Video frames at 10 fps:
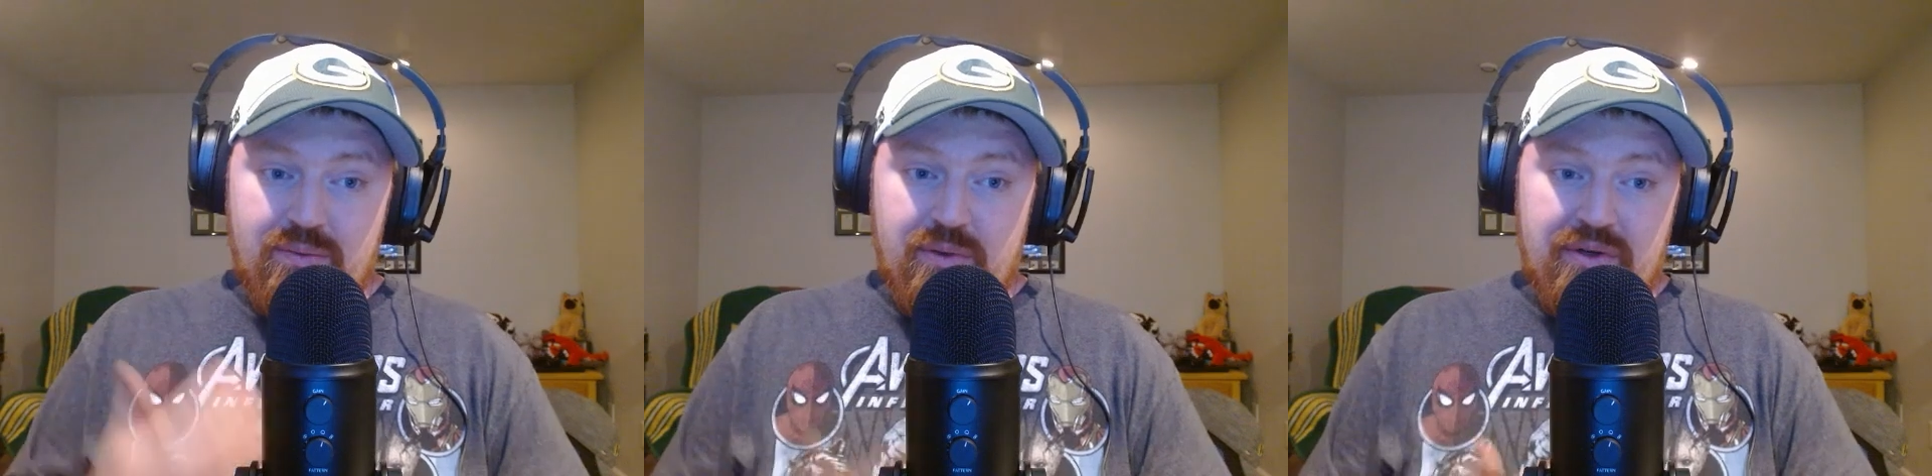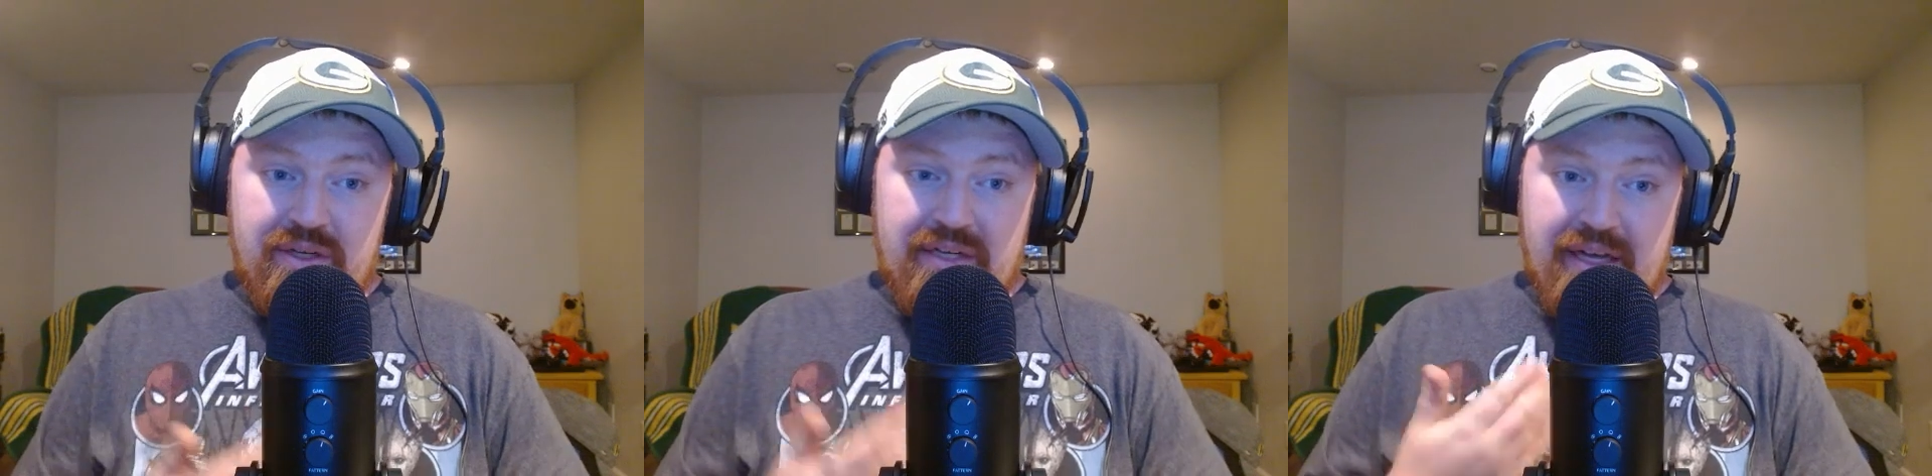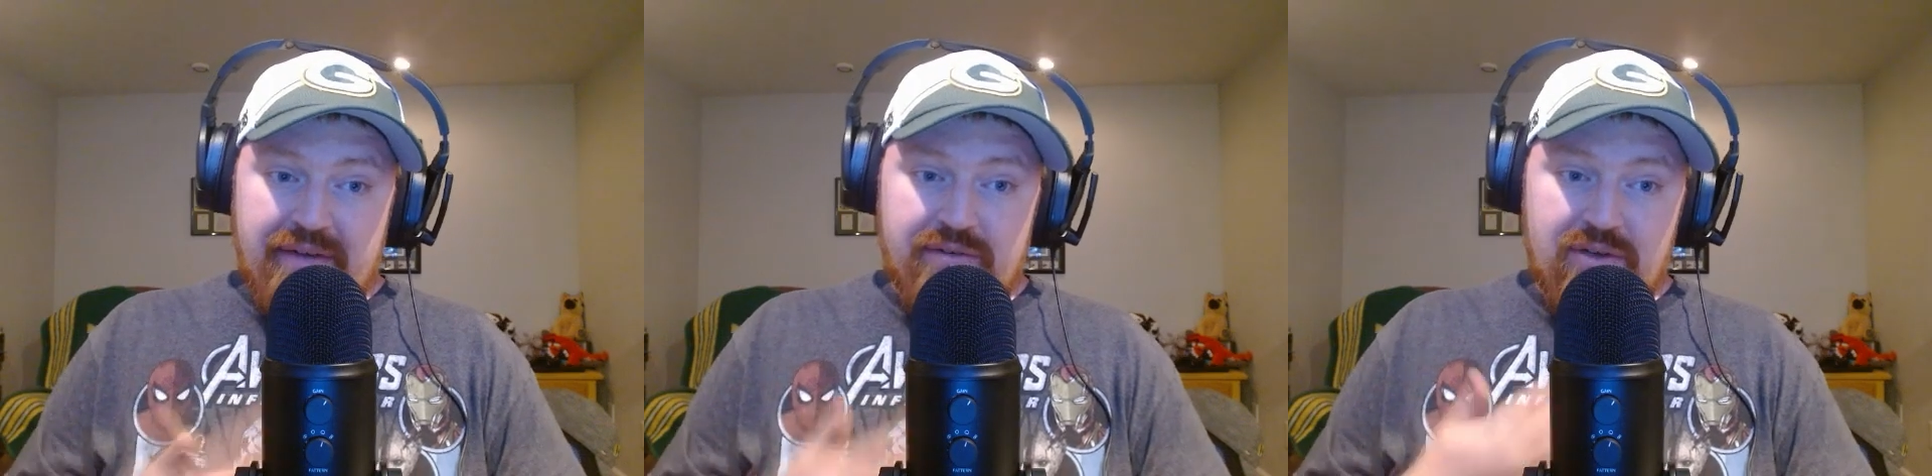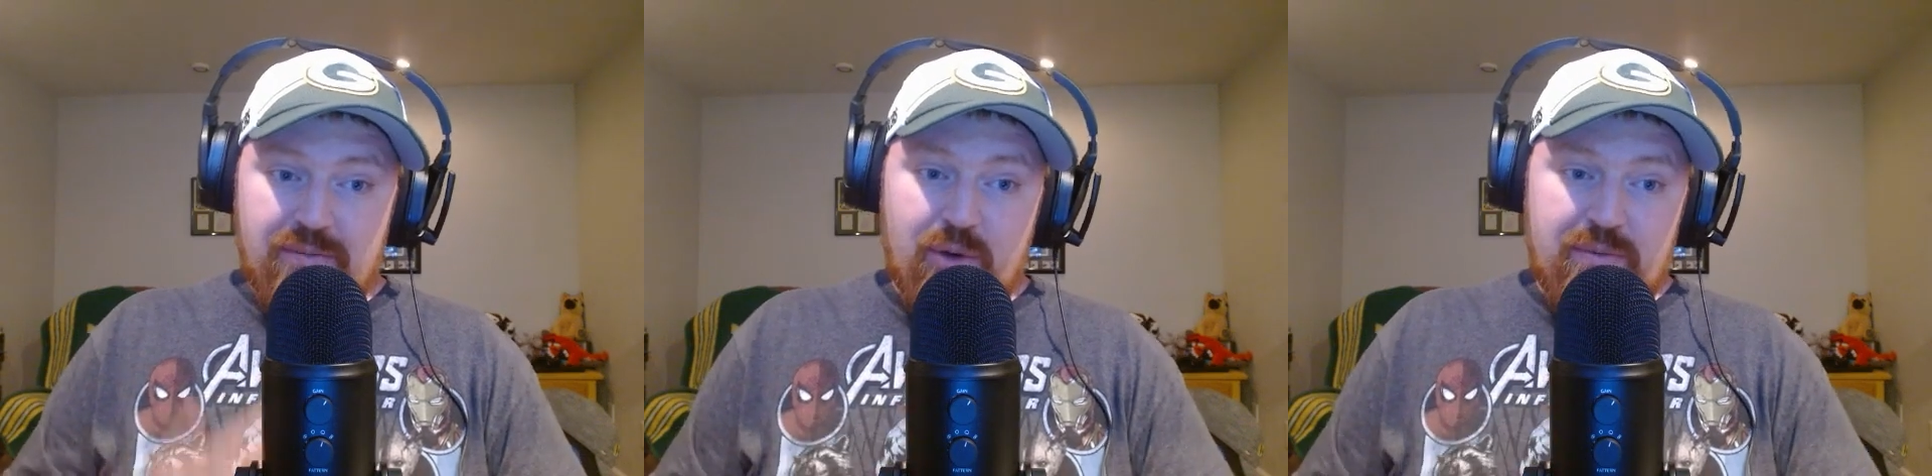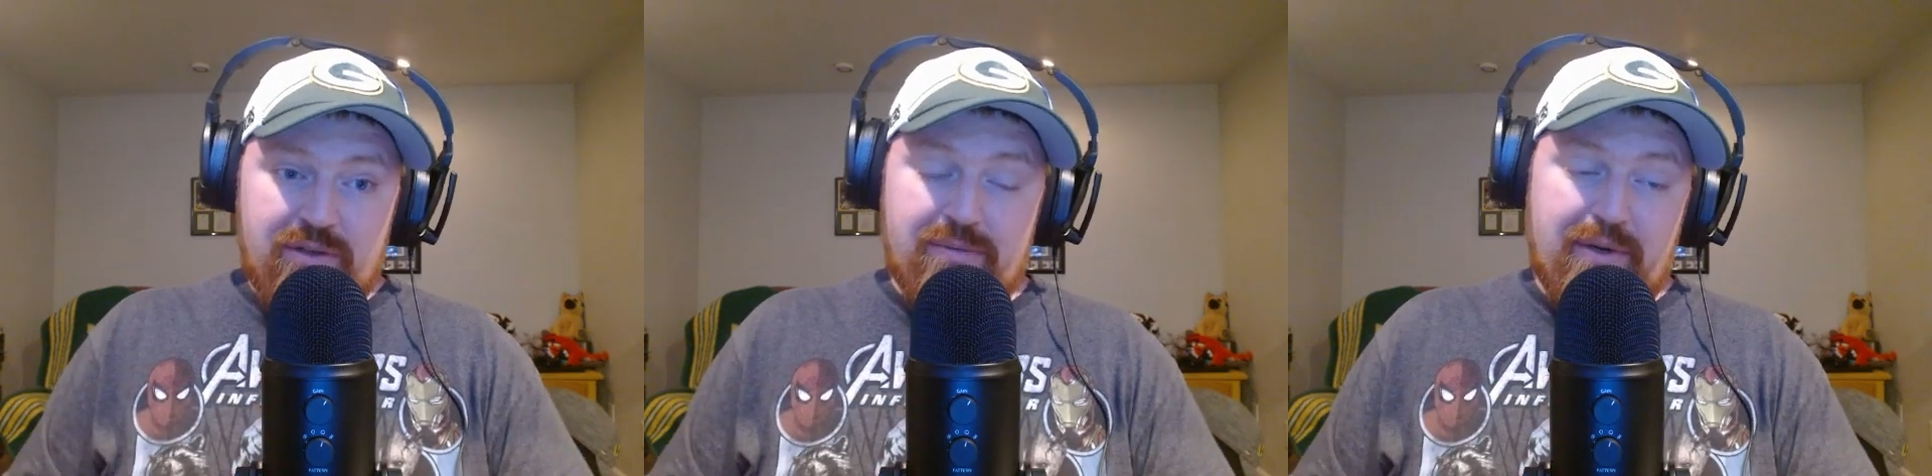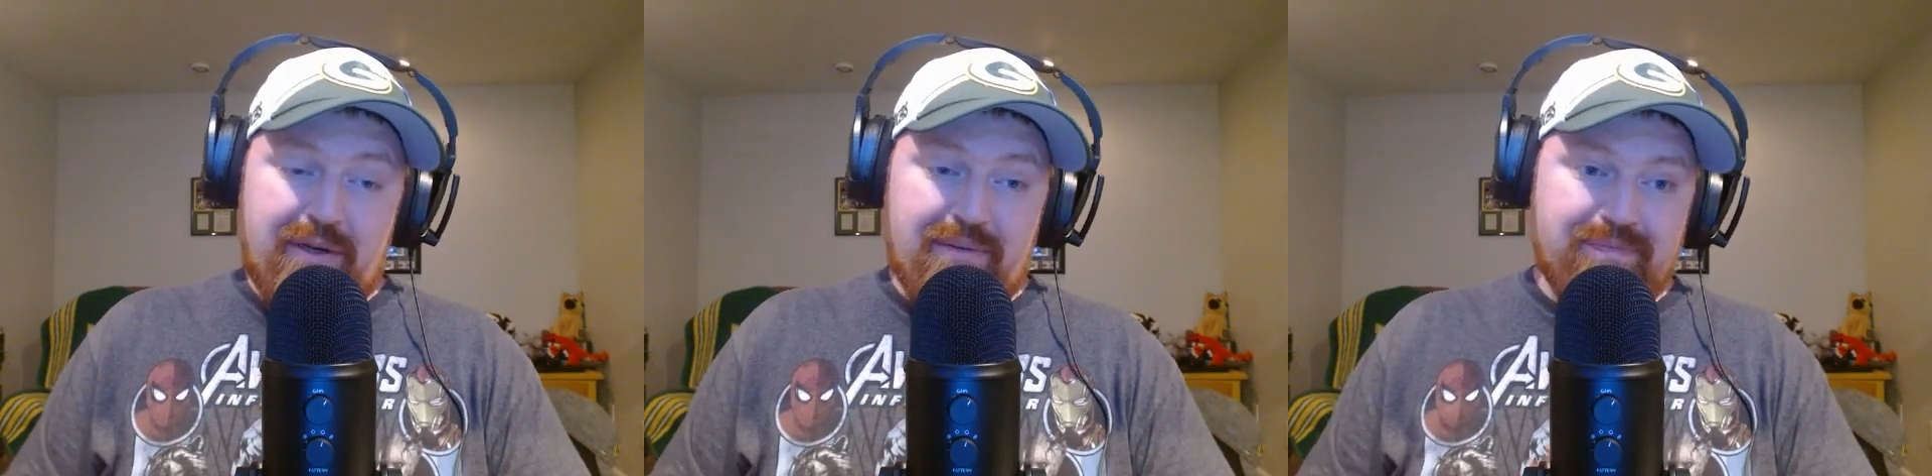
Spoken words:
really have good moments, but